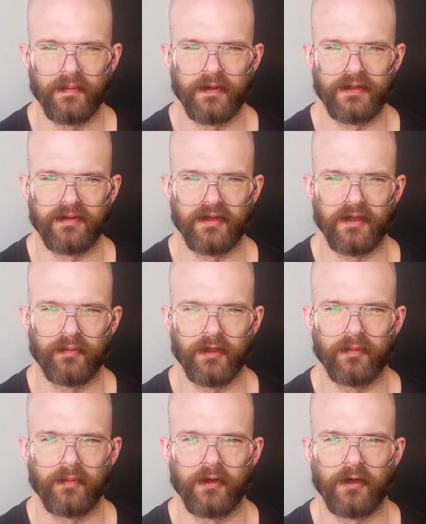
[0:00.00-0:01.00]
But
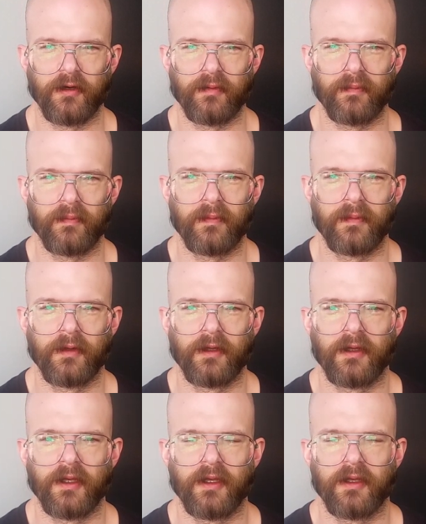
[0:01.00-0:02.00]
beard balm
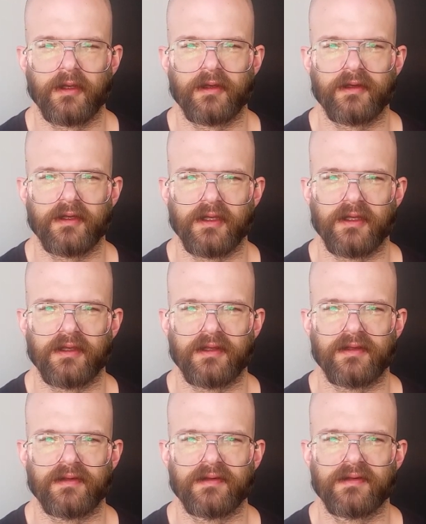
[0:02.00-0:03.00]

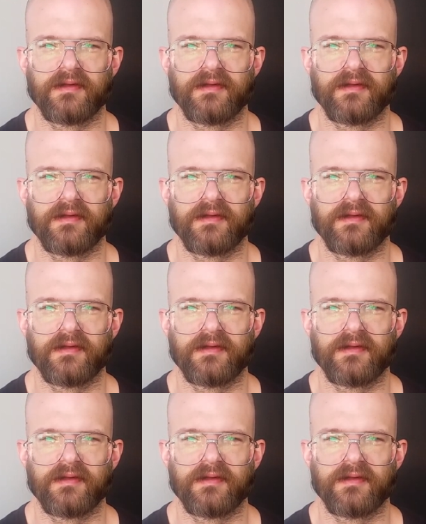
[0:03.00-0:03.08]
is